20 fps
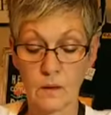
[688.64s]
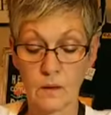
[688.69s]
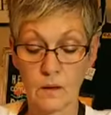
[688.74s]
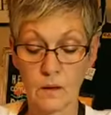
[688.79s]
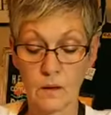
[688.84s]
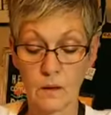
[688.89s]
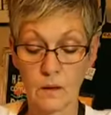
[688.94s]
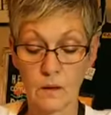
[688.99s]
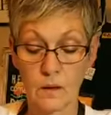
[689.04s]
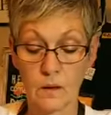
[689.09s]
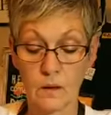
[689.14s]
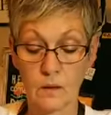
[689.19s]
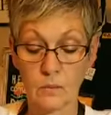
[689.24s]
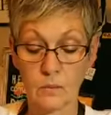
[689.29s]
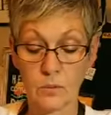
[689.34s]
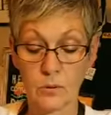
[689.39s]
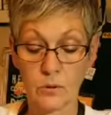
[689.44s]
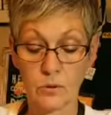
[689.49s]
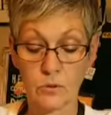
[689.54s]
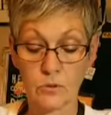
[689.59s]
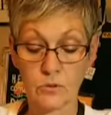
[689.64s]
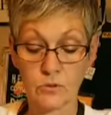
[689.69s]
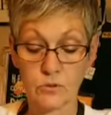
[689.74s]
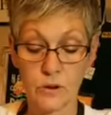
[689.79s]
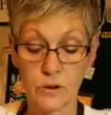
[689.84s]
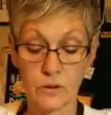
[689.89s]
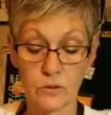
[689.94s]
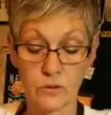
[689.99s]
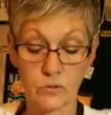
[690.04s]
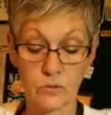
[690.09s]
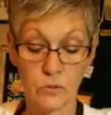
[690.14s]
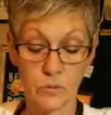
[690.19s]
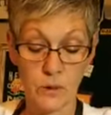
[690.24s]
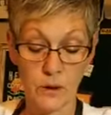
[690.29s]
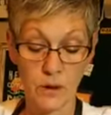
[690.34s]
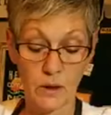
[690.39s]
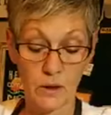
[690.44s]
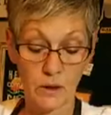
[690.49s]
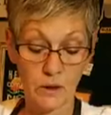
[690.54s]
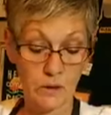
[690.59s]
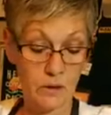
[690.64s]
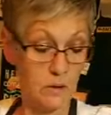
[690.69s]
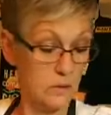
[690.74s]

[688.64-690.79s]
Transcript: and pull the transfer back.